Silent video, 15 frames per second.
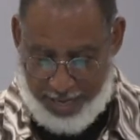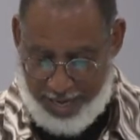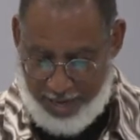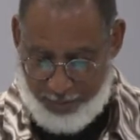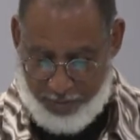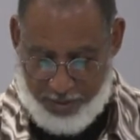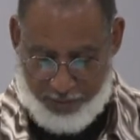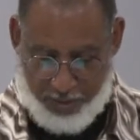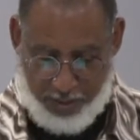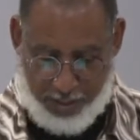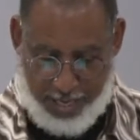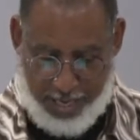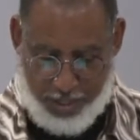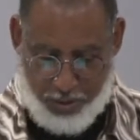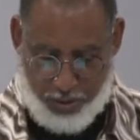have been for the
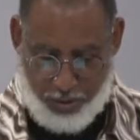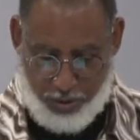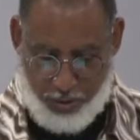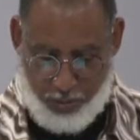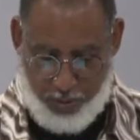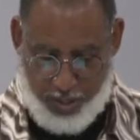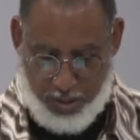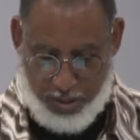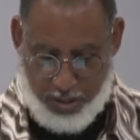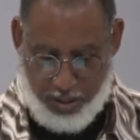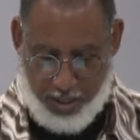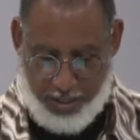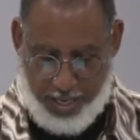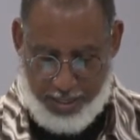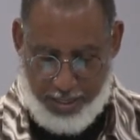last two weeks,
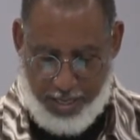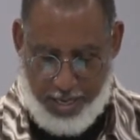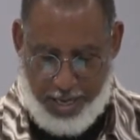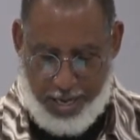looking at